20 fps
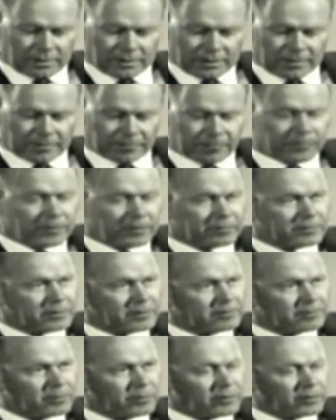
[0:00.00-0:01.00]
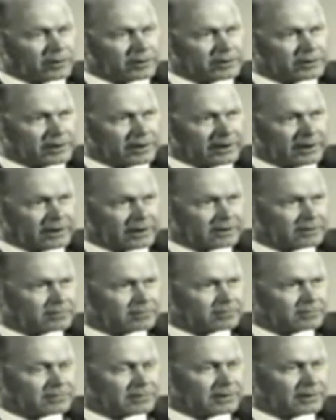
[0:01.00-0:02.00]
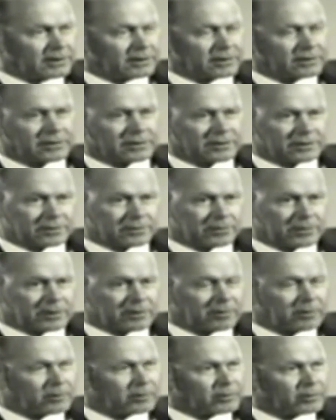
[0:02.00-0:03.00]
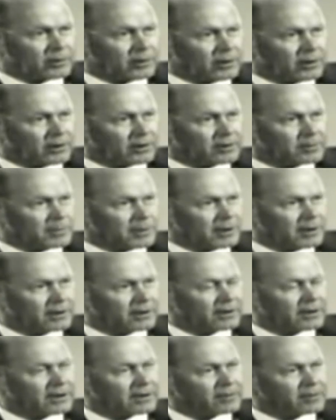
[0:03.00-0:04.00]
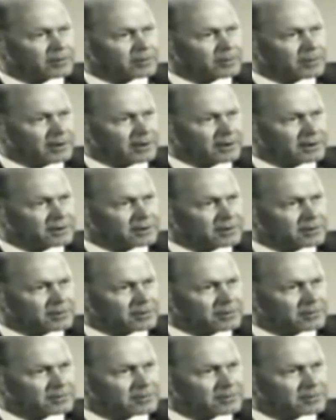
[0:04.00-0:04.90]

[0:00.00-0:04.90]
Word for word: I'm 54, Jack. Got uh, three grown daughters married and 11 grandchildren.